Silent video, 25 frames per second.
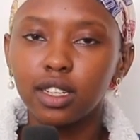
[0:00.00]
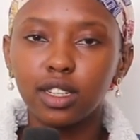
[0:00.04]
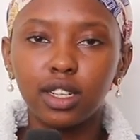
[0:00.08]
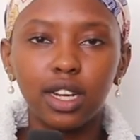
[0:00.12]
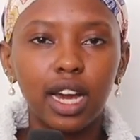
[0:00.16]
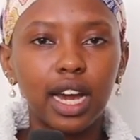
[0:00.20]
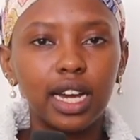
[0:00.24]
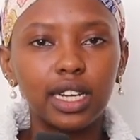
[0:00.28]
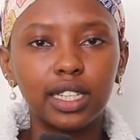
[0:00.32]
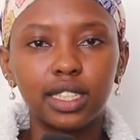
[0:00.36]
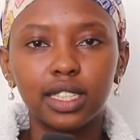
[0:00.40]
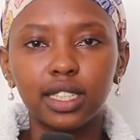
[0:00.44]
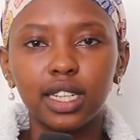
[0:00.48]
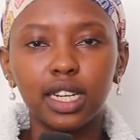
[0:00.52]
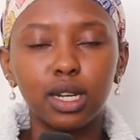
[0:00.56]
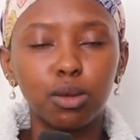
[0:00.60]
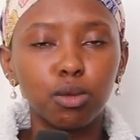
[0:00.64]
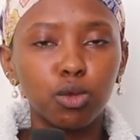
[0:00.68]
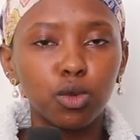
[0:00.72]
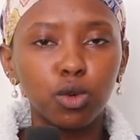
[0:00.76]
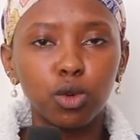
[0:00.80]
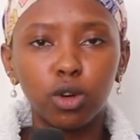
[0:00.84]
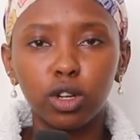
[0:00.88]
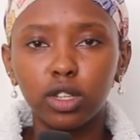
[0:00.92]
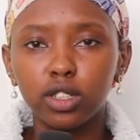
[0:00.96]
Guys, and
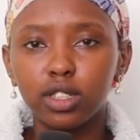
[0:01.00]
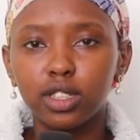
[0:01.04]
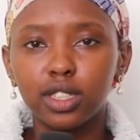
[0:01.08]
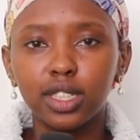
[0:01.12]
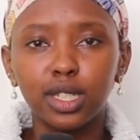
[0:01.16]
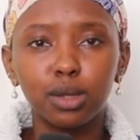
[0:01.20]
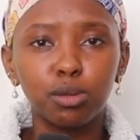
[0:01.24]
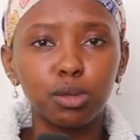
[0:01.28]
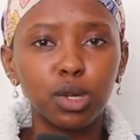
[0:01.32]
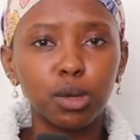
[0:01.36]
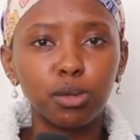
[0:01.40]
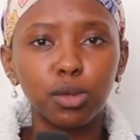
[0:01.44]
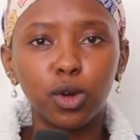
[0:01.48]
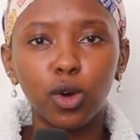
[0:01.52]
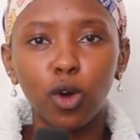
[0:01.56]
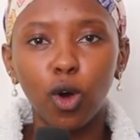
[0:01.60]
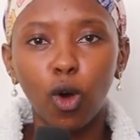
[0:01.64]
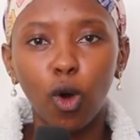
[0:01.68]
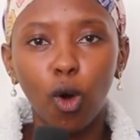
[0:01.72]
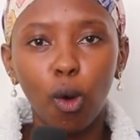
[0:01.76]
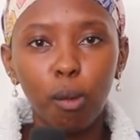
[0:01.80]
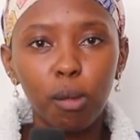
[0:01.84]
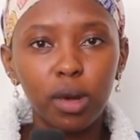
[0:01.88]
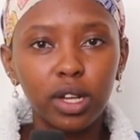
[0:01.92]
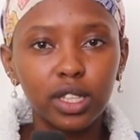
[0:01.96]
when we watch them, mniambie kwa
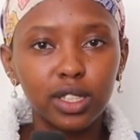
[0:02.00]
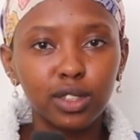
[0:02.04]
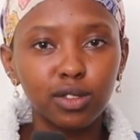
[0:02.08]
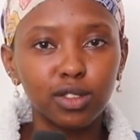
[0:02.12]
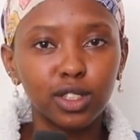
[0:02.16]
comments